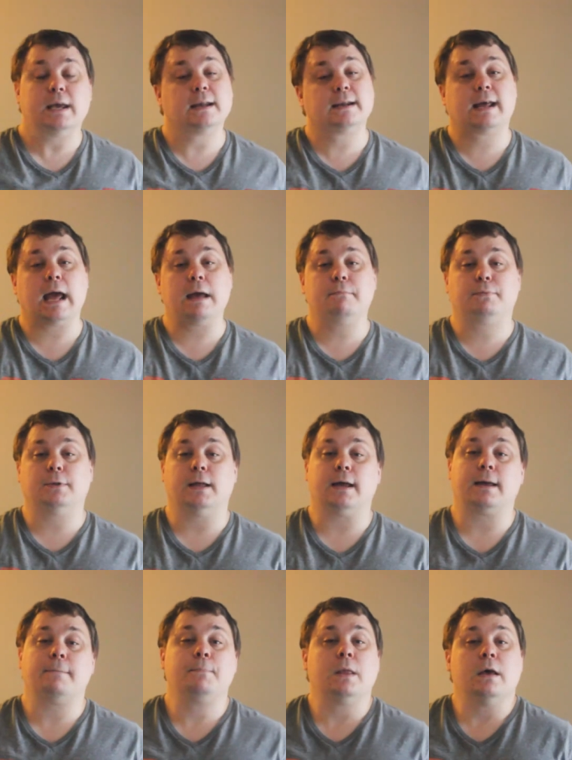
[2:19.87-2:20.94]
In
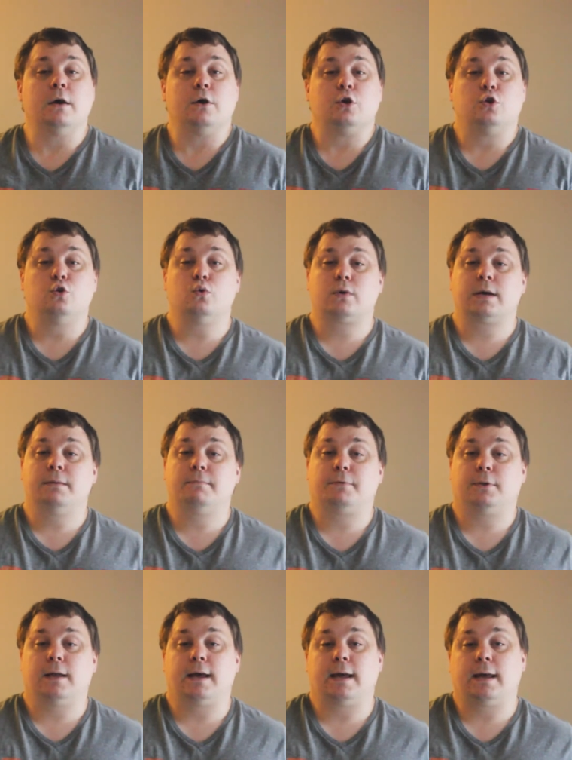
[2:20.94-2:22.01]
gameplay, you can
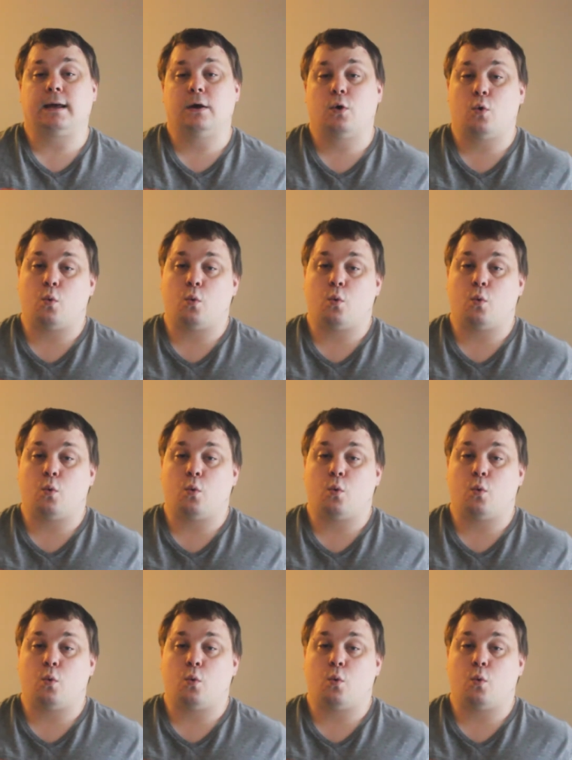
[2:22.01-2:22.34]
play